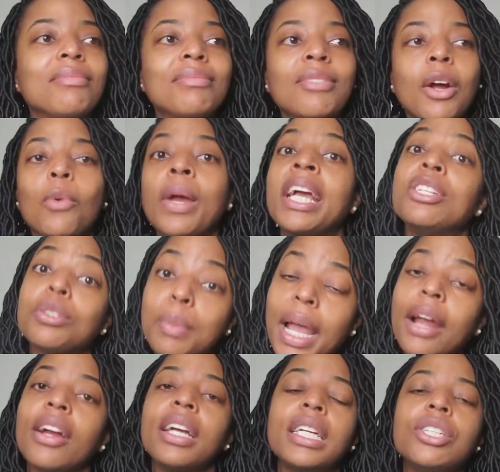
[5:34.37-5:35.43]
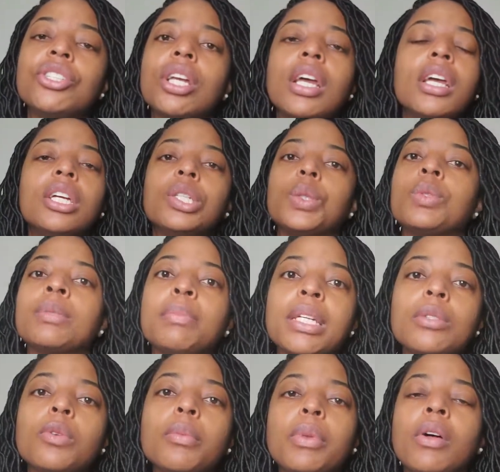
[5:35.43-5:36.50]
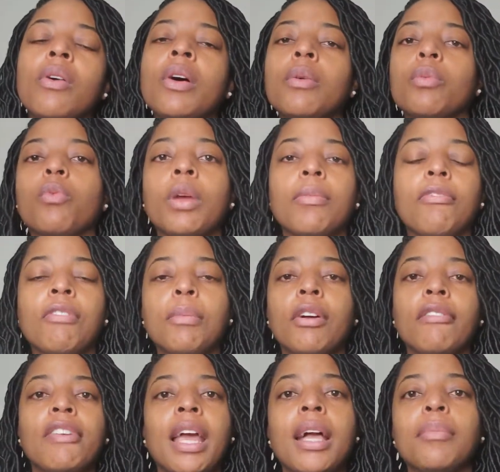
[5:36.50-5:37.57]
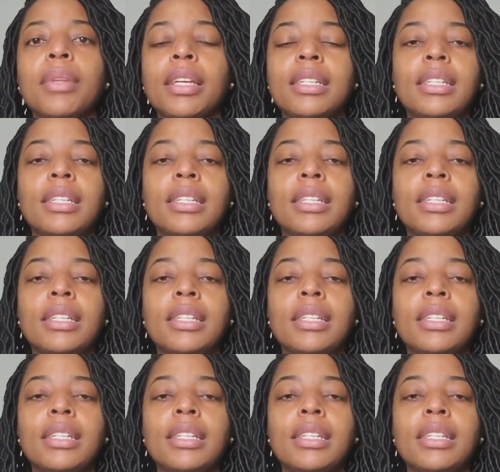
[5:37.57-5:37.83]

arranged marriage, she was miserable and ripped from her family,